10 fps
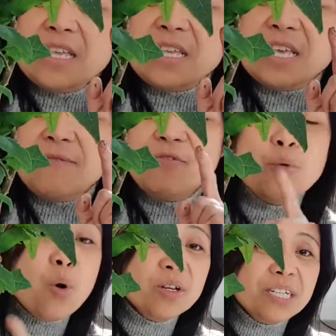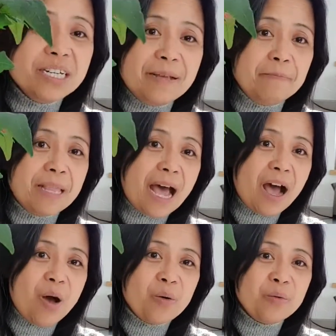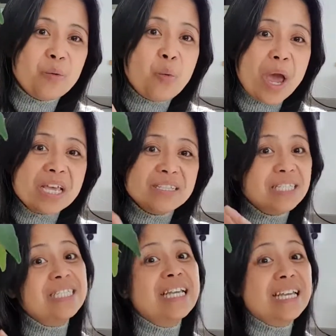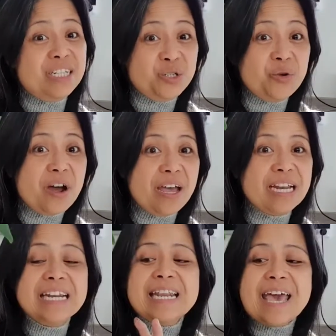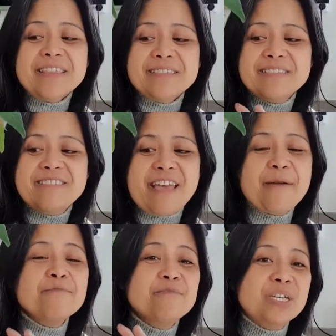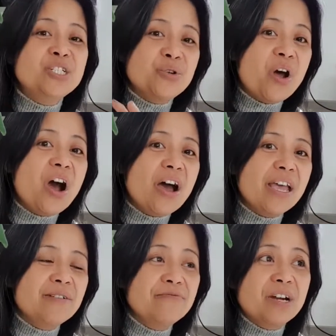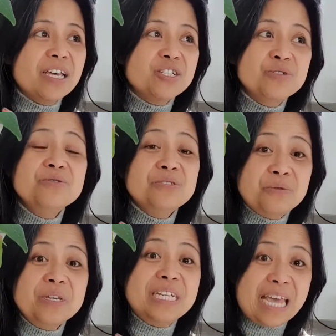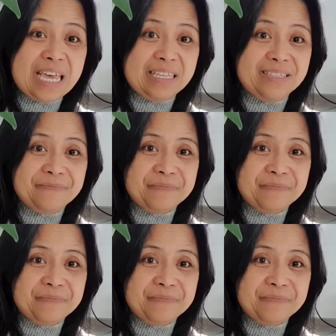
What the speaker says: if you water them now, wait that they get dry. Let them be dried for like 2-3 days.